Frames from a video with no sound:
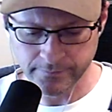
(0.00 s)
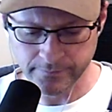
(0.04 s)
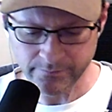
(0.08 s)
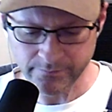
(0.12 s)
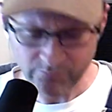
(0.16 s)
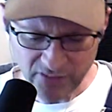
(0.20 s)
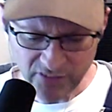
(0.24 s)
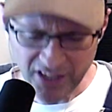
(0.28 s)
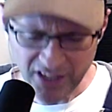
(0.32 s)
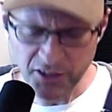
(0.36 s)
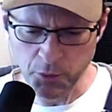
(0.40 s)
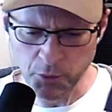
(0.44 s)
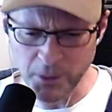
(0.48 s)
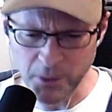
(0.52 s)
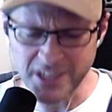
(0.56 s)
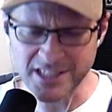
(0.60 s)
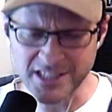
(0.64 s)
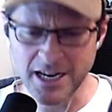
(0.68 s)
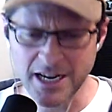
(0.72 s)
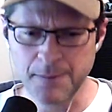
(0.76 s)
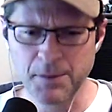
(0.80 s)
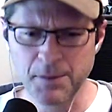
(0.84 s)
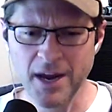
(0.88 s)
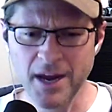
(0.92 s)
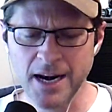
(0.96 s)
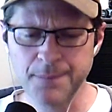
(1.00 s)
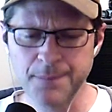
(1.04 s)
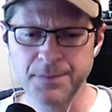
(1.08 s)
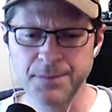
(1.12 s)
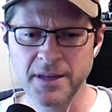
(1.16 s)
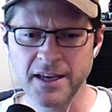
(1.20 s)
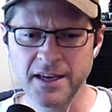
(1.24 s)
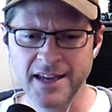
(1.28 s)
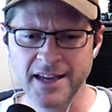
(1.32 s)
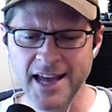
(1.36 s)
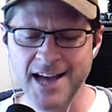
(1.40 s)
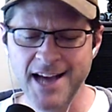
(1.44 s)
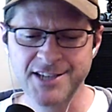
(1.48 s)
And the reason I brought up the
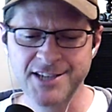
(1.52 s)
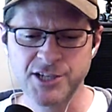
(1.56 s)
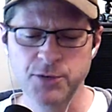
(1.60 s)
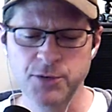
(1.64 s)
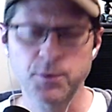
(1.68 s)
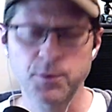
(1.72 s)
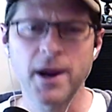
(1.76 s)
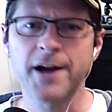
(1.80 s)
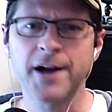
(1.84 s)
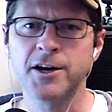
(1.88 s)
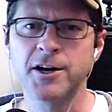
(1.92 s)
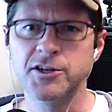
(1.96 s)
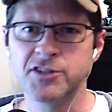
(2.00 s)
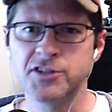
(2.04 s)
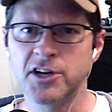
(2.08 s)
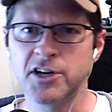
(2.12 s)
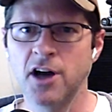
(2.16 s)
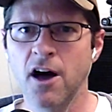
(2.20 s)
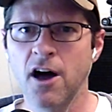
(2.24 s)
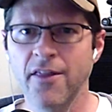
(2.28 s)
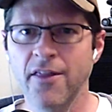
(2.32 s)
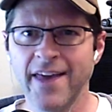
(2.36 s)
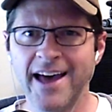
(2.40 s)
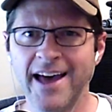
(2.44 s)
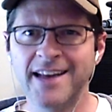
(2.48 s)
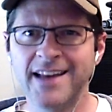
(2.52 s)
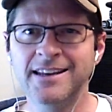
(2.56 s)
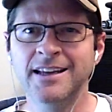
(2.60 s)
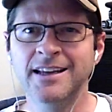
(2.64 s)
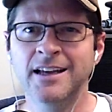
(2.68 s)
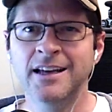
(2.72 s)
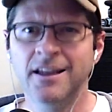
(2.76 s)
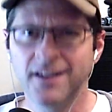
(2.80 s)
Akashic records and all that